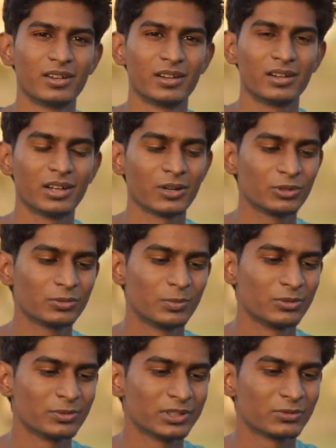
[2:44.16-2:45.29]
and I was
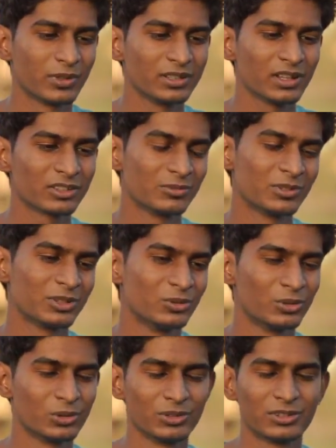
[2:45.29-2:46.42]
perplexed why they asked me to go
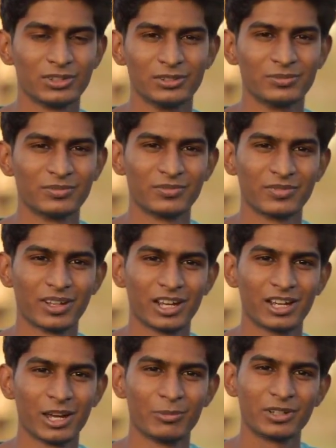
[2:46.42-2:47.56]
to a slum.
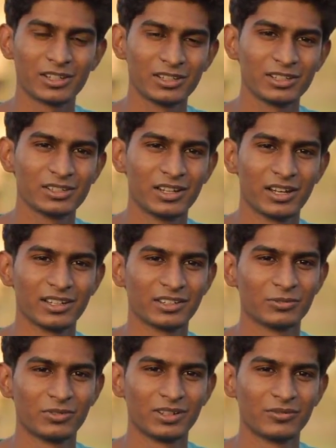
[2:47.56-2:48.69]
I'm a technical guy,
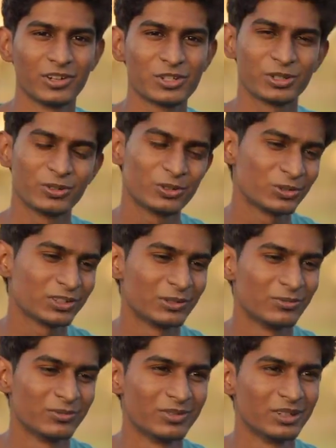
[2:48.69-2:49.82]
why should I go to a
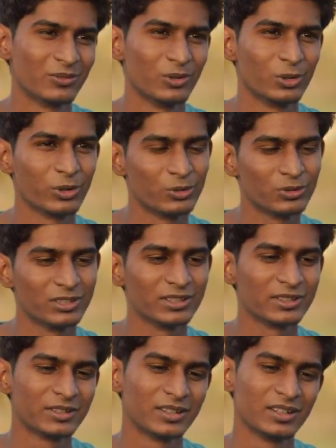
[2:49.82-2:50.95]
slum? What do I do there?
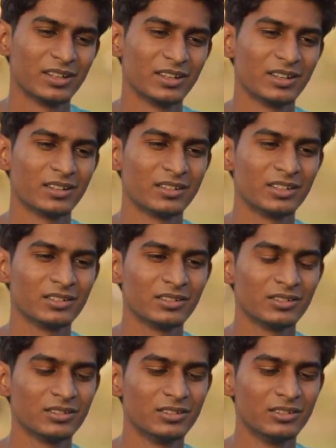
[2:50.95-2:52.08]

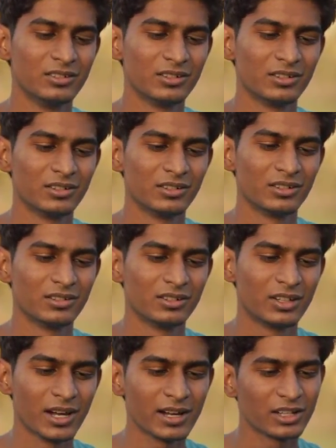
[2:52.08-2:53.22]
Then the
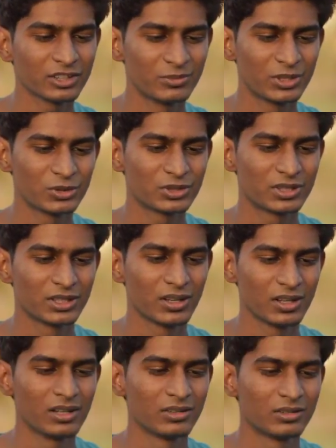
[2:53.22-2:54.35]
guide asked me to stay
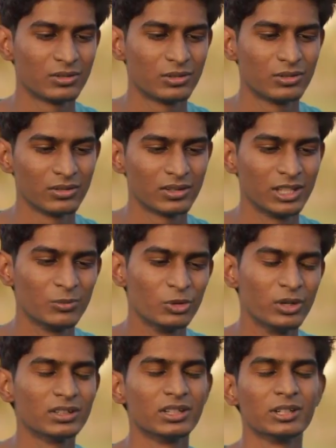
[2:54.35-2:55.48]
to keep
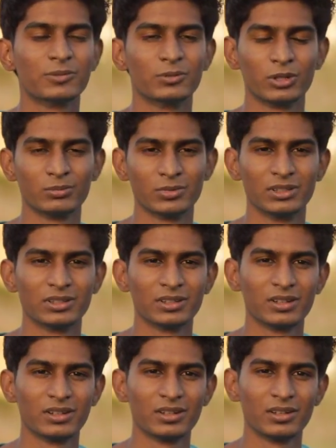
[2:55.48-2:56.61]
going there for 1 month,
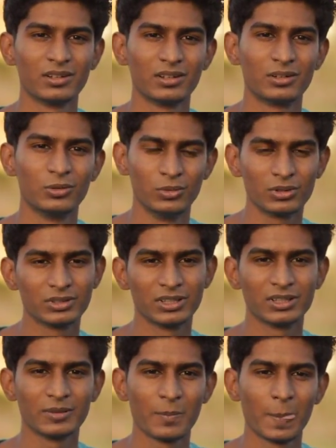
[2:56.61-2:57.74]
to work
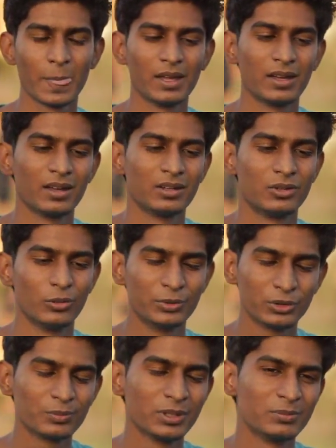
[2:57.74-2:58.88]
there, to
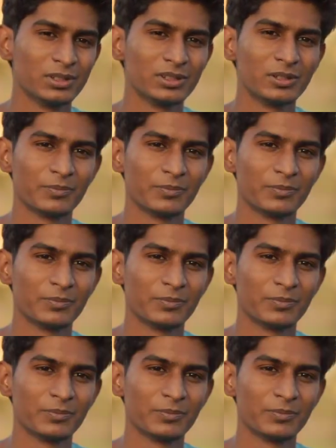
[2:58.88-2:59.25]
observe people.